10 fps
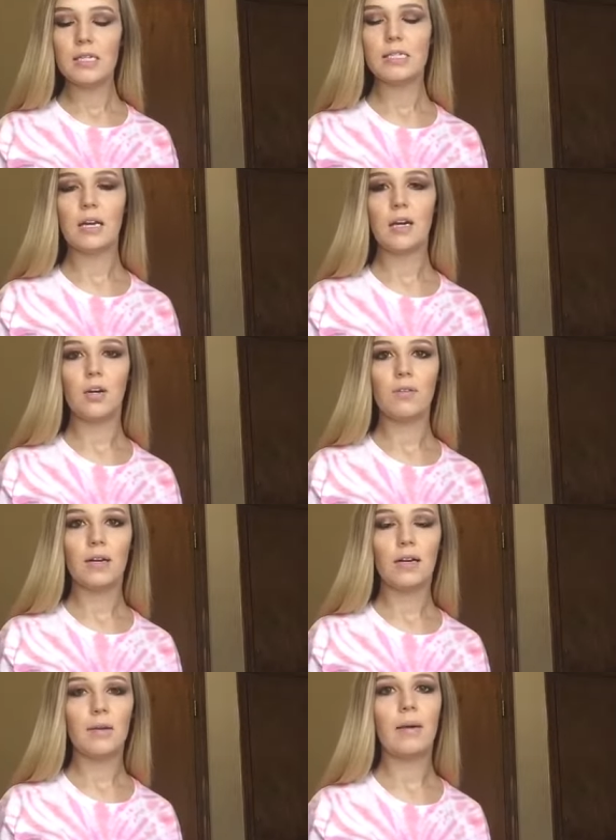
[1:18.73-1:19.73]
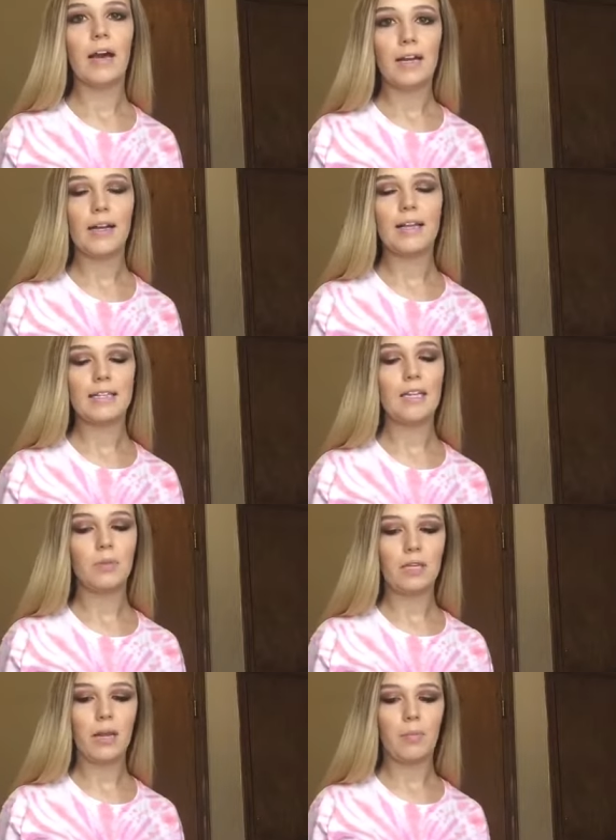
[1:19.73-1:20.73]
So um, I, I,
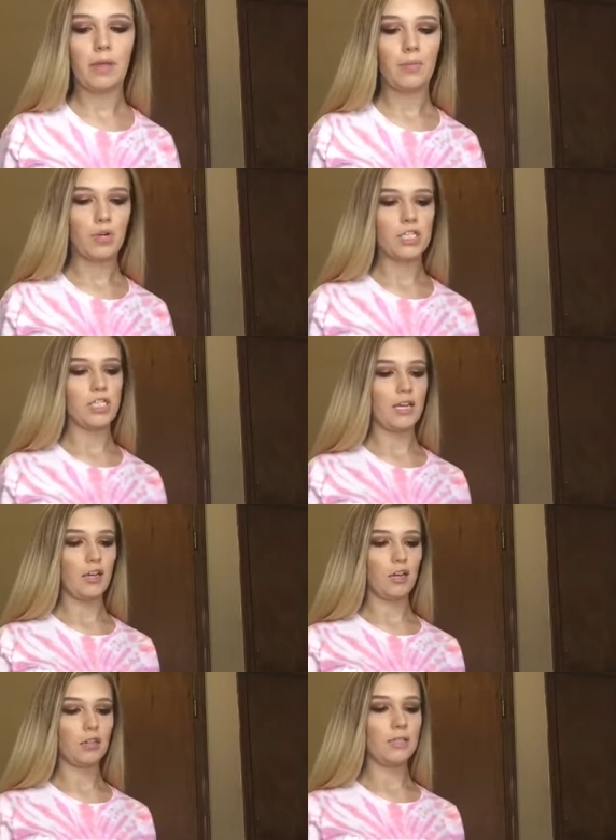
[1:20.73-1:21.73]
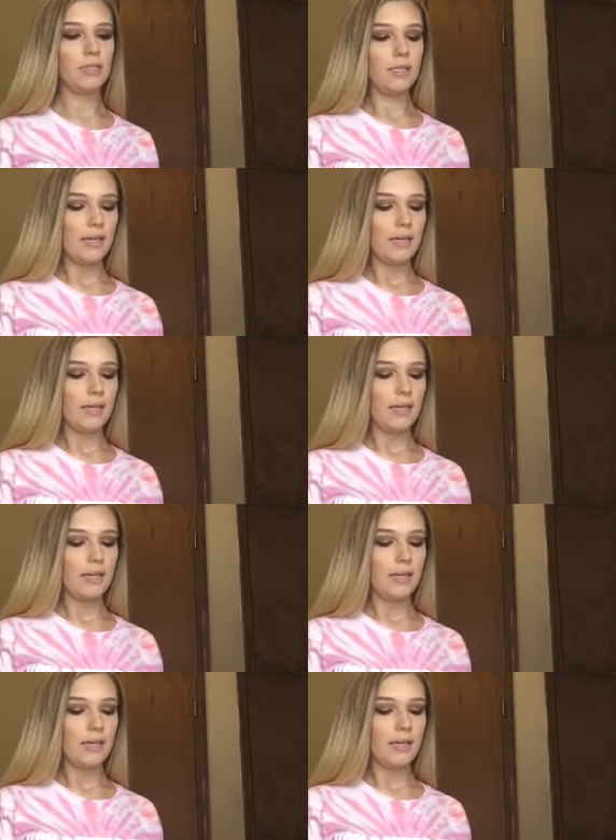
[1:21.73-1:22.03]
deeply, deeply appreciate y'all.